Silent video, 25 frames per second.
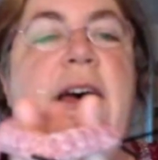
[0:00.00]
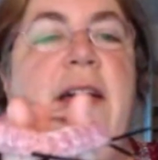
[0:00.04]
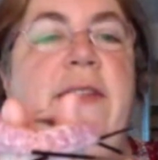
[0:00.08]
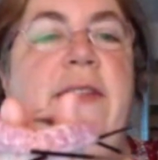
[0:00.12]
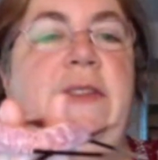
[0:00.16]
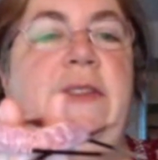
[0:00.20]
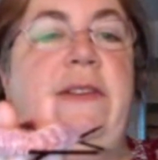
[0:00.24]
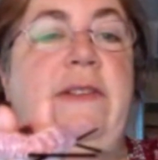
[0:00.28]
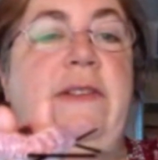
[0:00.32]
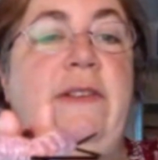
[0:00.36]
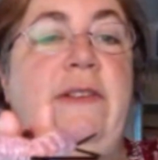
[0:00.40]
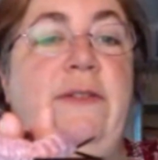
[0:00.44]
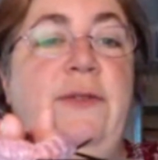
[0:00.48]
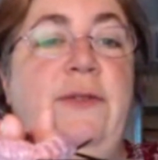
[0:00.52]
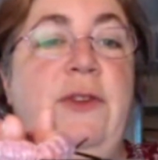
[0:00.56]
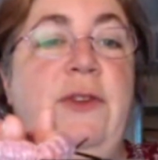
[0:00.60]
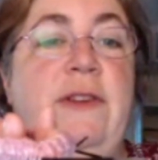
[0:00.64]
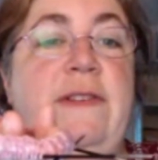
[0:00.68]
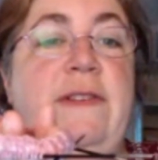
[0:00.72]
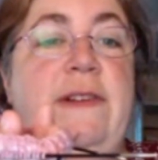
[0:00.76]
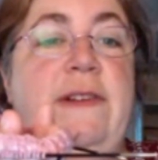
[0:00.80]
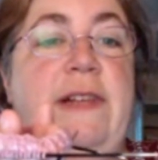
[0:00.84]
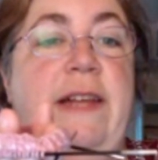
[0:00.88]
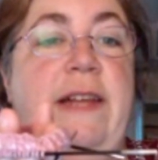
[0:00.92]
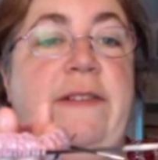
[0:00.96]
This is for
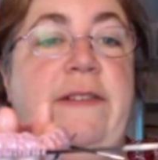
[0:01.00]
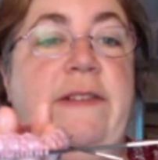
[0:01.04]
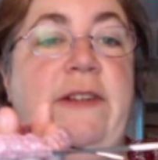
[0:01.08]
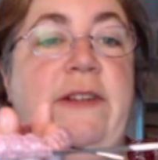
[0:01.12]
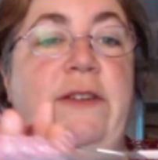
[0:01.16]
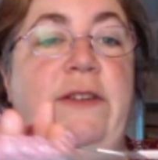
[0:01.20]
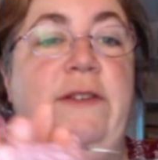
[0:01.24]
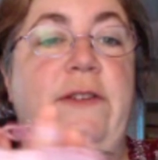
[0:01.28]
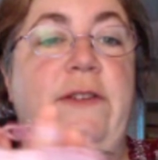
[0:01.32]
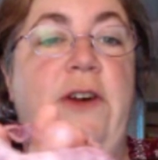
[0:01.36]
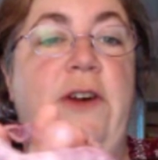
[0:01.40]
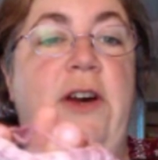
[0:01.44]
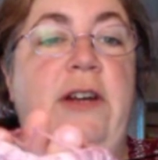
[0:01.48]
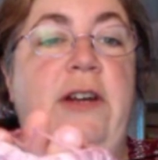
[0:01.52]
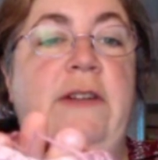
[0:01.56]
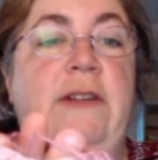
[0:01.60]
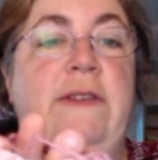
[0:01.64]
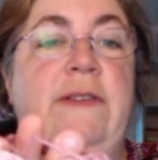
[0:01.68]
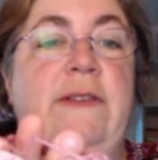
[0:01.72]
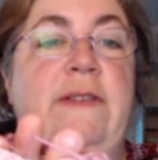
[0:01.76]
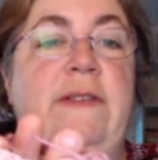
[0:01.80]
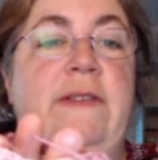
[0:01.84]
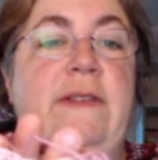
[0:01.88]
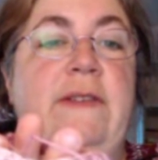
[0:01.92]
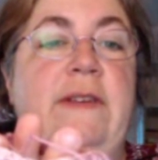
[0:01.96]
the Celestial
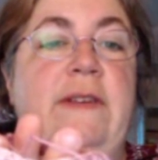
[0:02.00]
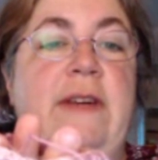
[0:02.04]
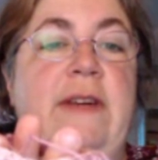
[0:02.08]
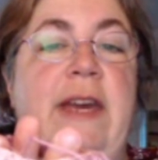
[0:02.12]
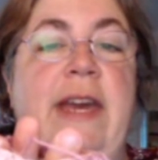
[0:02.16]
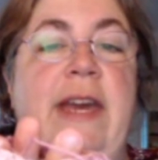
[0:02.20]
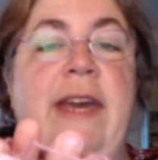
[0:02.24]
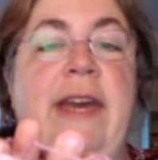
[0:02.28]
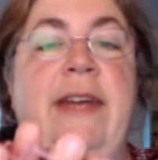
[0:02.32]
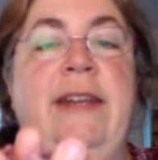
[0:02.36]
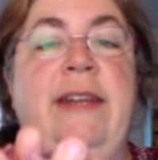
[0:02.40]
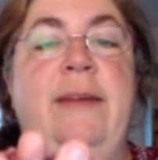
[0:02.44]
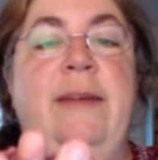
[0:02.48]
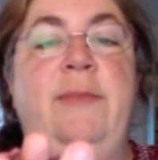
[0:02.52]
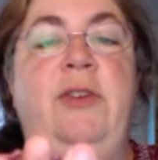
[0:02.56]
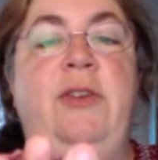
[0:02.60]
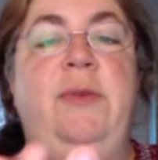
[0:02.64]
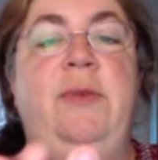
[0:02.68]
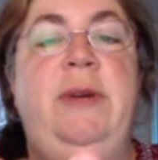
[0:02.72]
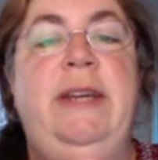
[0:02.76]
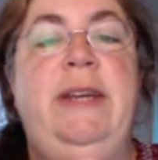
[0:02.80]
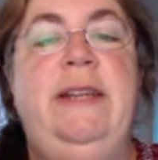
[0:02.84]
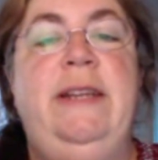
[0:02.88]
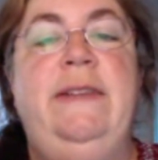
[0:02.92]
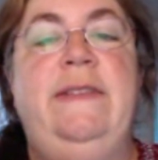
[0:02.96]
socks, and I'm
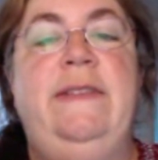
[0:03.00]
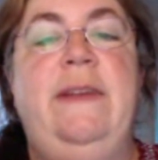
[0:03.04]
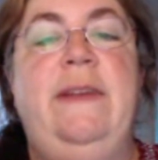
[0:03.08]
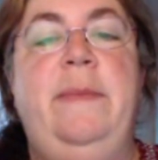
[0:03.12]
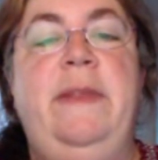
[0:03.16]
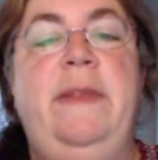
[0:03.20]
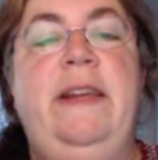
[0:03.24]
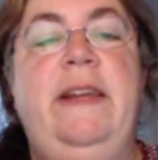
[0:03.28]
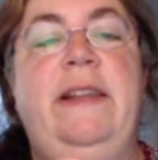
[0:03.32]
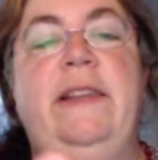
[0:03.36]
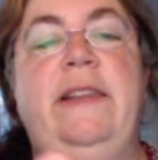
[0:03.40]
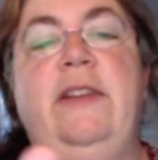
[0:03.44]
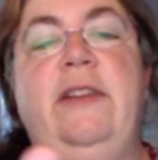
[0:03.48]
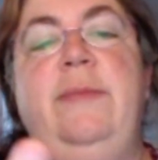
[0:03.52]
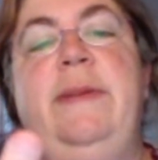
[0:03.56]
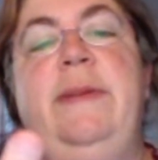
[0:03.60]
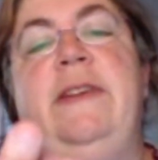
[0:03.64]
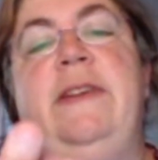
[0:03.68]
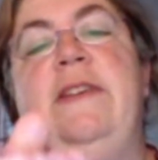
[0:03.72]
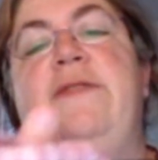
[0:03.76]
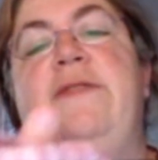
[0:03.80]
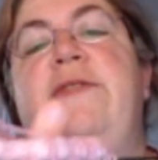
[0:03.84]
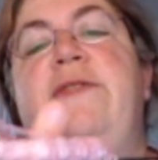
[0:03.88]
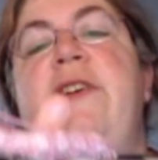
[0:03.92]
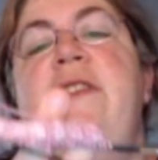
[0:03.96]
doing something a little
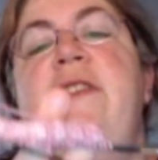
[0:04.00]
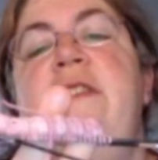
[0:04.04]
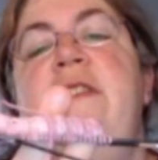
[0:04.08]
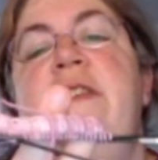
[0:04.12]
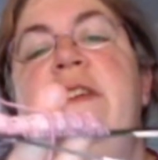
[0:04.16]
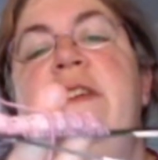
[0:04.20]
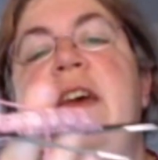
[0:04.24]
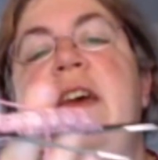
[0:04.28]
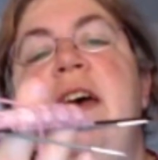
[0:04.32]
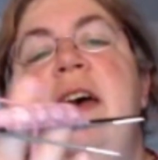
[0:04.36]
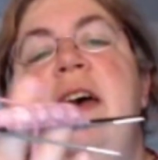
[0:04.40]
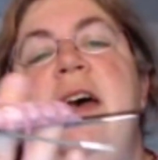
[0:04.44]
bit different.